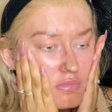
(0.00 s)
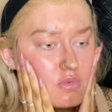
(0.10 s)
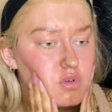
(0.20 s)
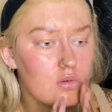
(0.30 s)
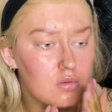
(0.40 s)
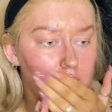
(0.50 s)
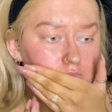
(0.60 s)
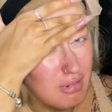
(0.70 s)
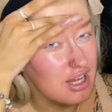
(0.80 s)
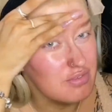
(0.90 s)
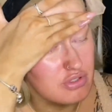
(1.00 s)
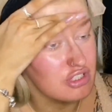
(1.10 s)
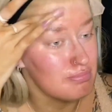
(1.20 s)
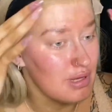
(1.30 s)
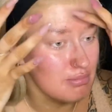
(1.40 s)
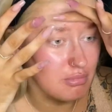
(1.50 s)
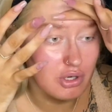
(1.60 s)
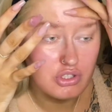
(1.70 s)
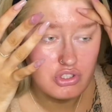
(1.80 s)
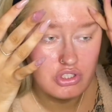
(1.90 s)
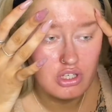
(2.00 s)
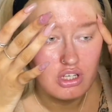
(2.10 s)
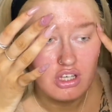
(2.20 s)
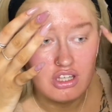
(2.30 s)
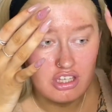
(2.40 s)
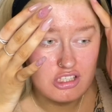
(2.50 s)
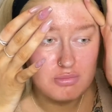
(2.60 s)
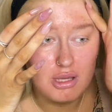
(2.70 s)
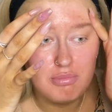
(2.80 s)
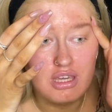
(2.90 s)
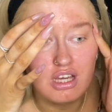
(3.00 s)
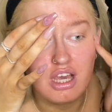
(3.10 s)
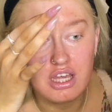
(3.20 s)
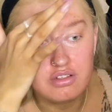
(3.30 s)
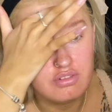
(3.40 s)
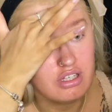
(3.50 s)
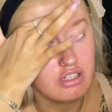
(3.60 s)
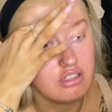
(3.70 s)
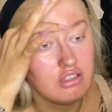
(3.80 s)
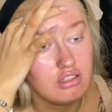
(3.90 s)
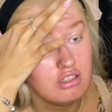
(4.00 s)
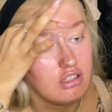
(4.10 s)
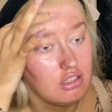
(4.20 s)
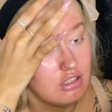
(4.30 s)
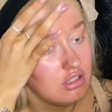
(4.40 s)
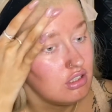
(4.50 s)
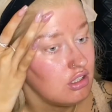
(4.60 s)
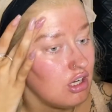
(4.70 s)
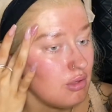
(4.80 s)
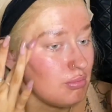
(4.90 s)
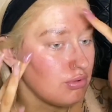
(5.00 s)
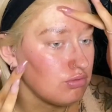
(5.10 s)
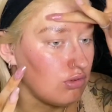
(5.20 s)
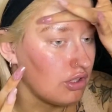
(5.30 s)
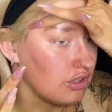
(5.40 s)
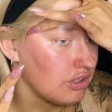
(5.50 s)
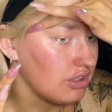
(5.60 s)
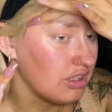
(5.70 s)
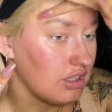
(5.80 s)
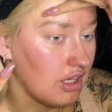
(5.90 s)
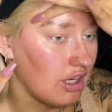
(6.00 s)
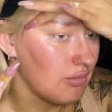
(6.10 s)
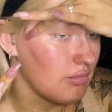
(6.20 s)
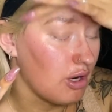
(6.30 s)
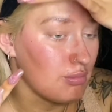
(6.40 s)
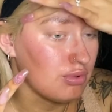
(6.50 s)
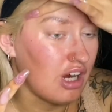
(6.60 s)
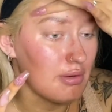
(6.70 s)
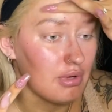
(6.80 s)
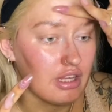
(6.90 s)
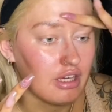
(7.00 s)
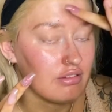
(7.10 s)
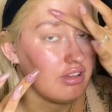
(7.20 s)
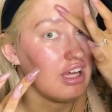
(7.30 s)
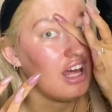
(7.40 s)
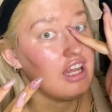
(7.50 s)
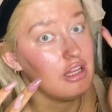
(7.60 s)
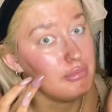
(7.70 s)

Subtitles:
Oh, might have used a bit much. This might be a kind of a product or a primer that a little bit